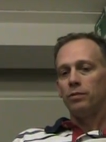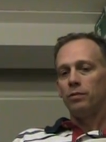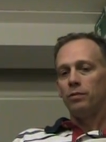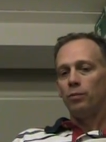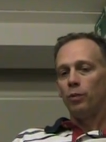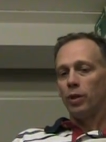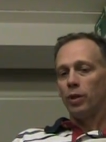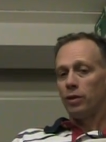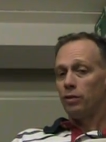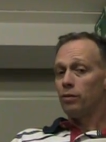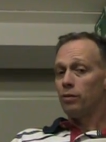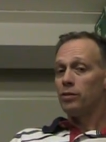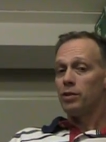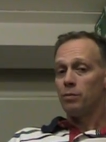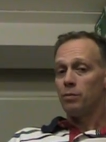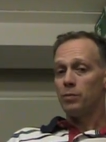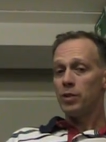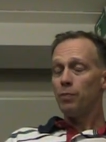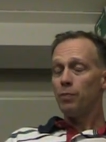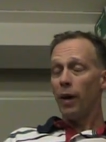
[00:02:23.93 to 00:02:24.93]
withdrew
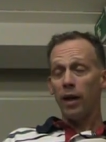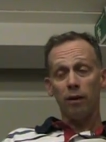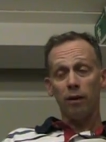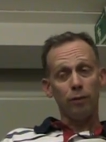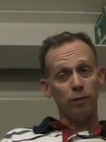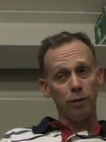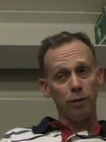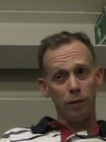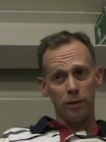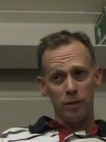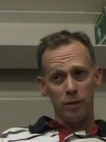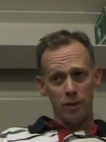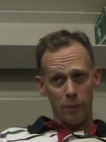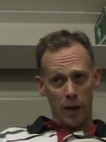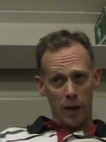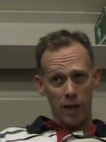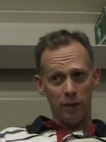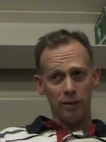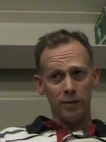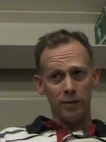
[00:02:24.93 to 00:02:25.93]
some spinal
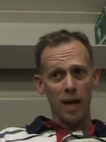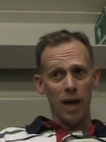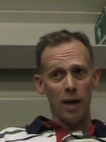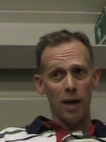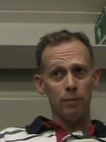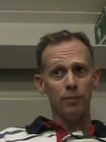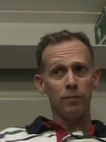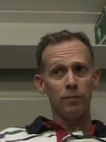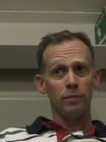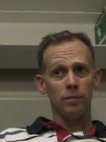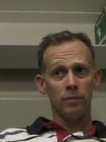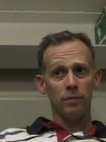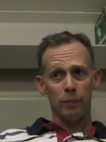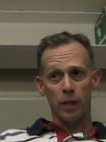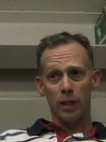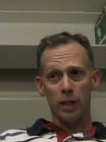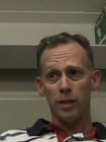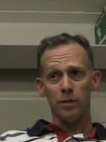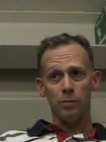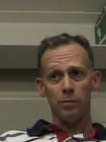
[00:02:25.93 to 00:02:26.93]
tap,
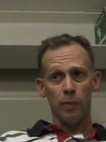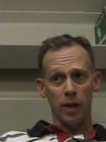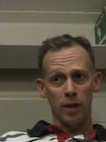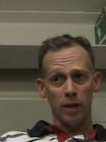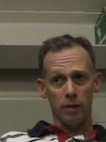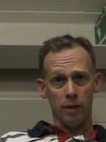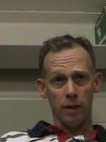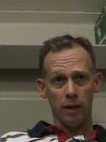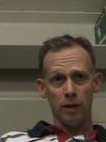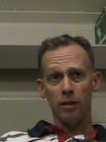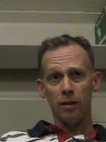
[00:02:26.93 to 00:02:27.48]
because the